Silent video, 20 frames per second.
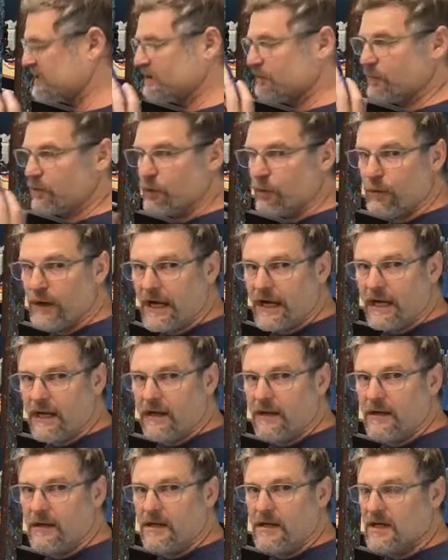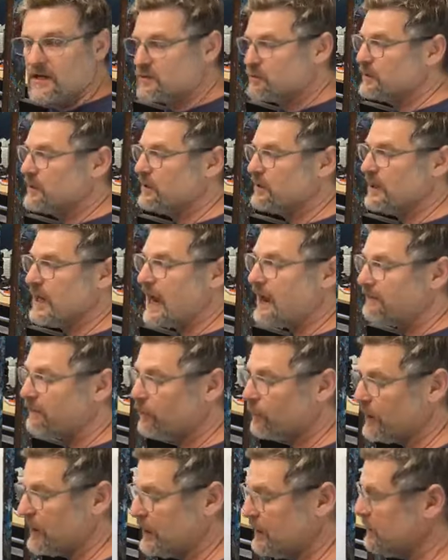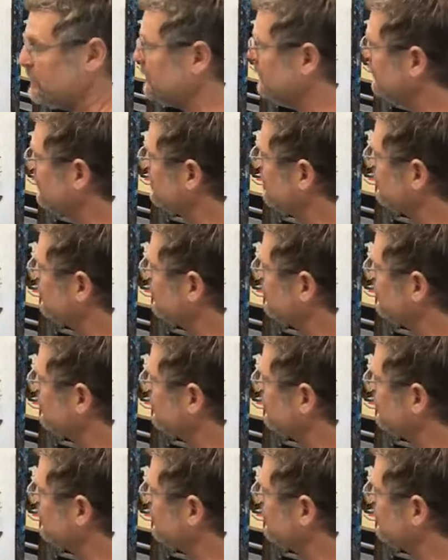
some green, because we didn't have green.